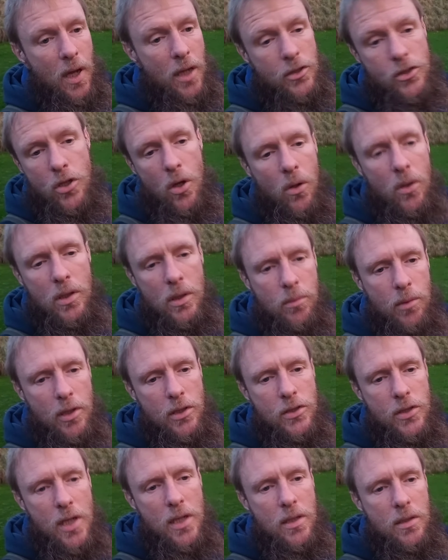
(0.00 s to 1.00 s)
I told him, I
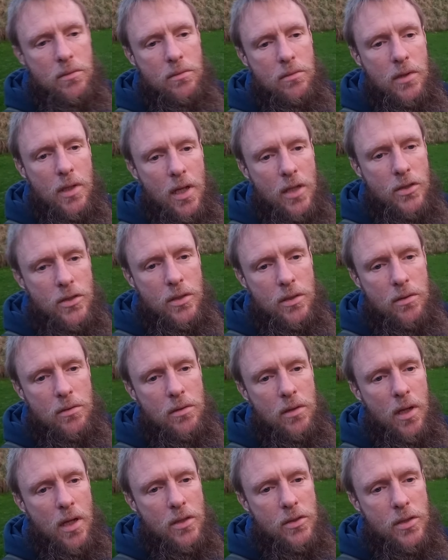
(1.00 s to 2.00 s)
said, I said,
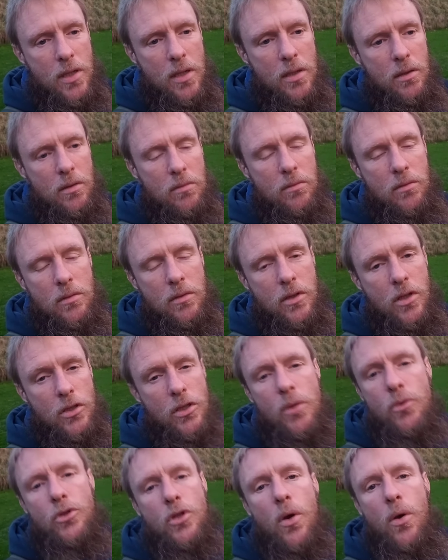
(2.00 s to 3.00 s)
I said, because
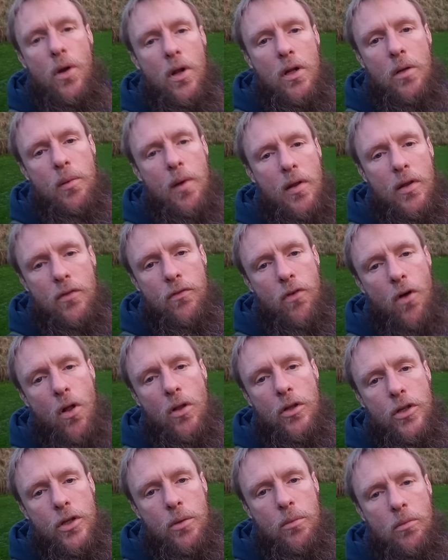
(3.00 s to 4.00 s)
he was going on about the
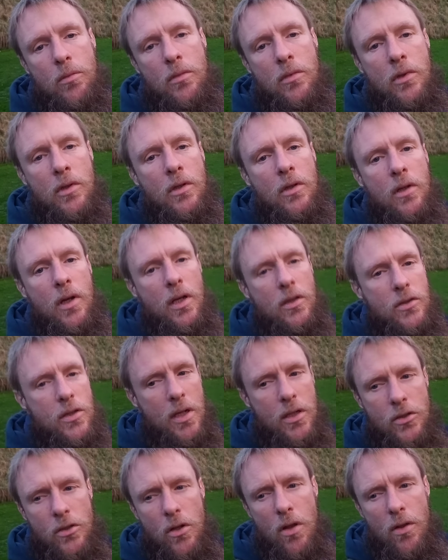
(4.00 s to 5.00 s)
volume. I
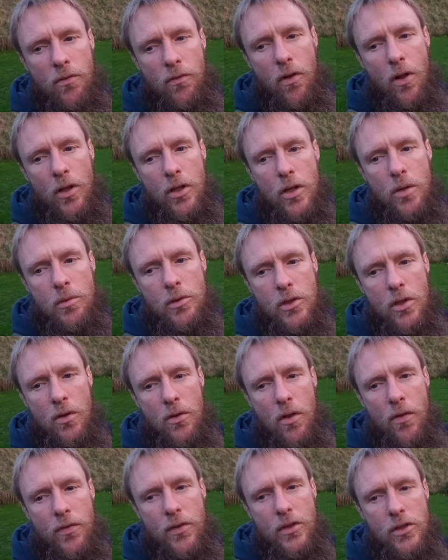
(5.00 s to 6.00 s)
said, it's not the volume, it's got
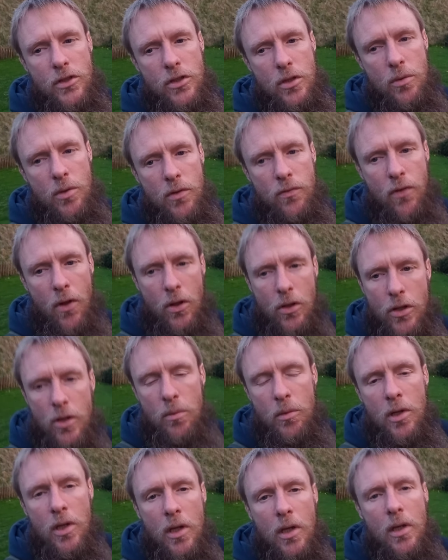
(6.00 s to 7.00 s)
nothing to do with the
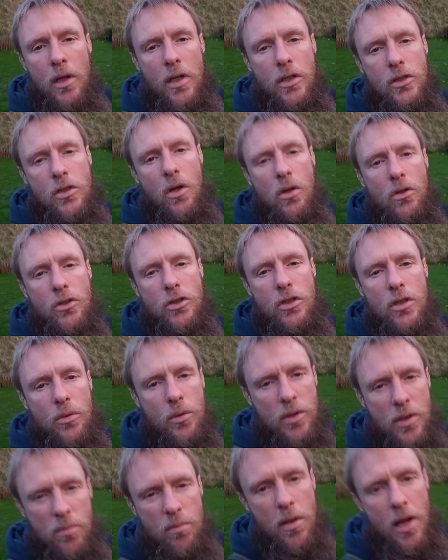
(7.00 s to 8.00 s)
volume, it's got to do
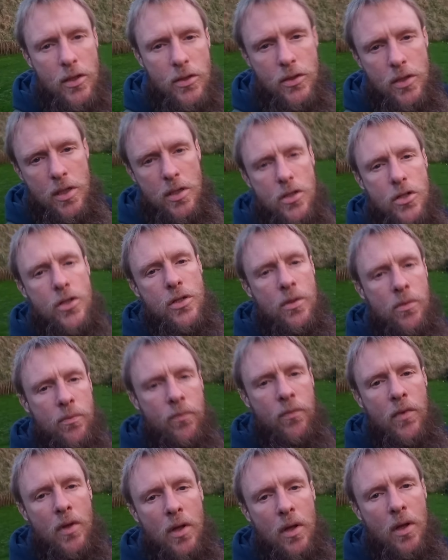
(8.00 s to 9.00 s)
with the message.
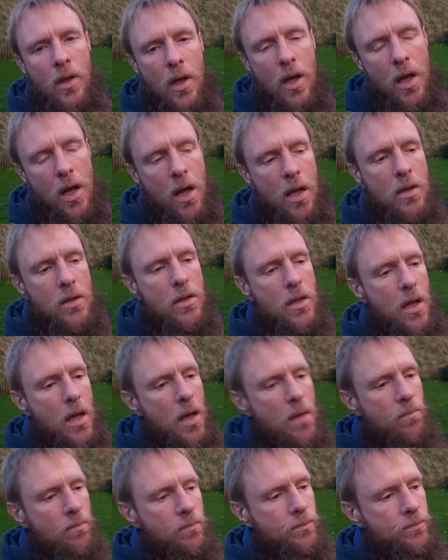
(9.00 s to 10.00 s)
And
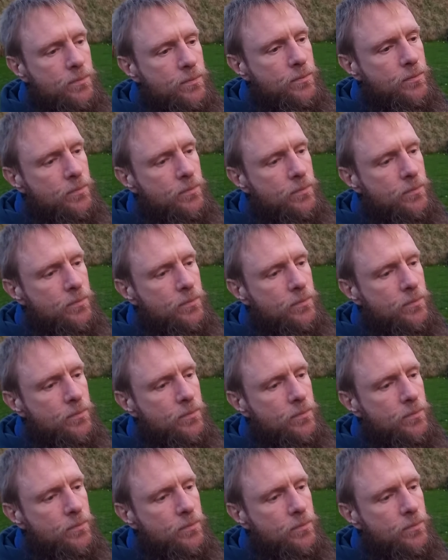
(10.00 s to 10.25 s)
um,